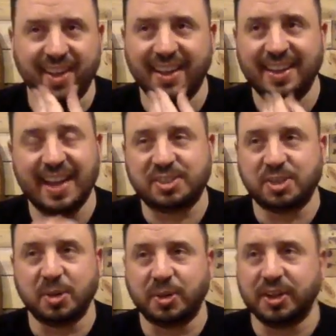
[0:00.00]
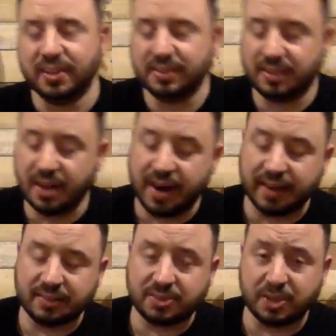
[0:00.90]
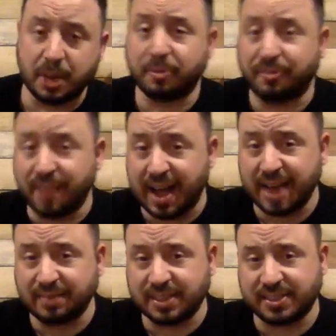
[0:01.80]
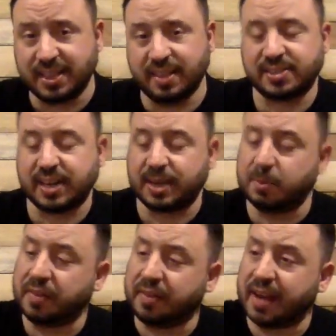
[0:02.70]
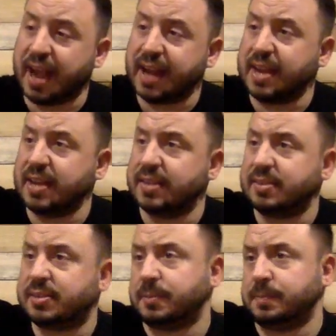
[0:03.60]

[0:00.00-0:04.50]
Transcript: That's so good. All right. So number five, let's see. The second winner of the night is...